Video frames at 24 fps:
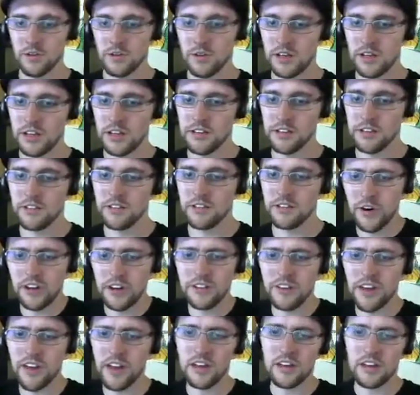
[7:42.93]
is newer to
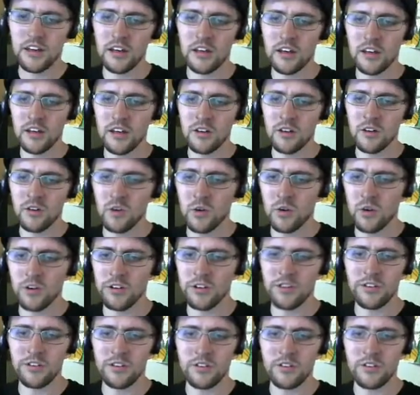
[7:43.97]
tanking or just